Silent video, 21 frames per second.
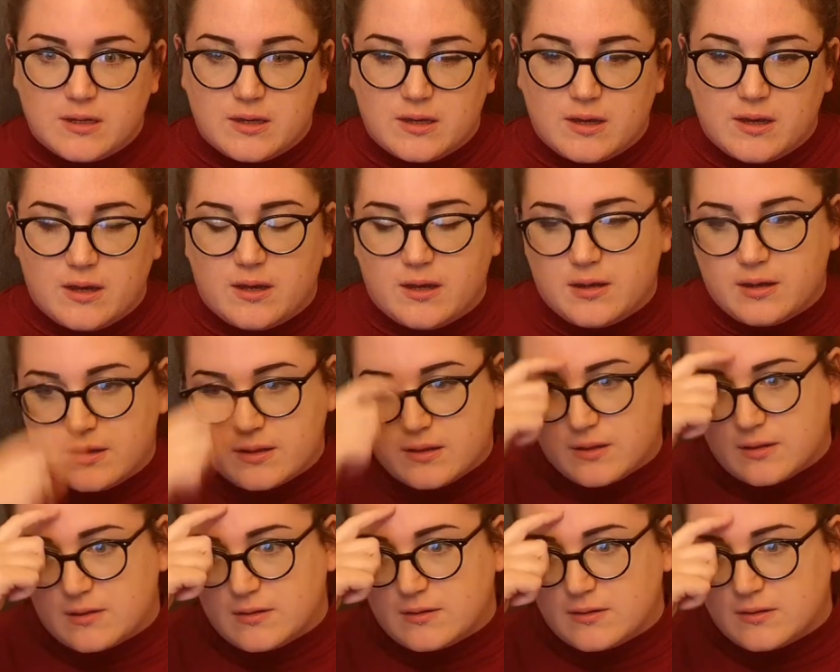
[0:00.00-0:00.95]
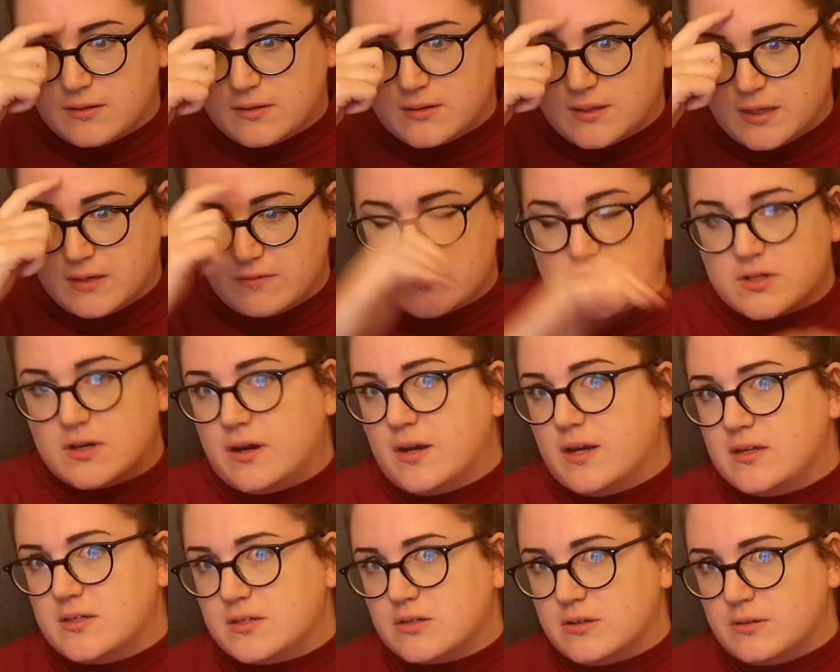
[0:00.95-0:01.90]
they've
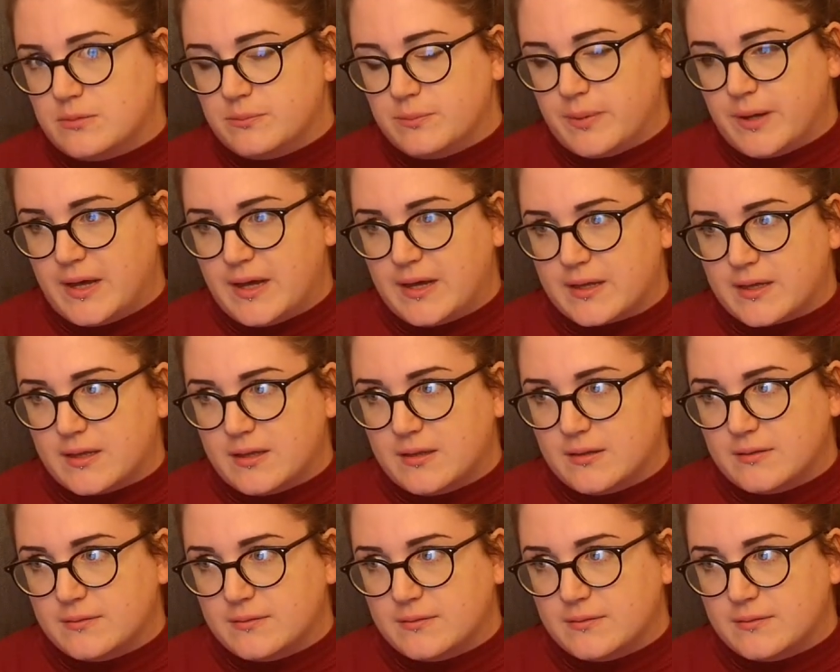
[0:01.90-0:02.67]
started to come back,